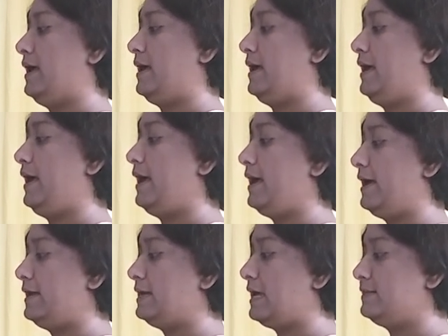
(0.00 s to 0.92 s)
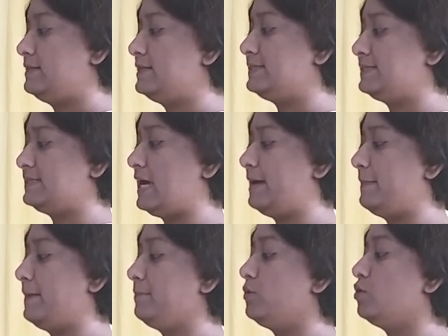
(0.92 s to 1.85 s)
And, and this time
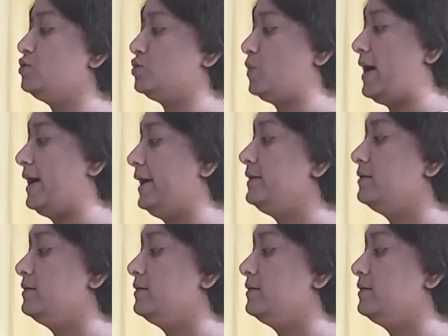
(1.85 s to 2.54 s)
I'm going to add,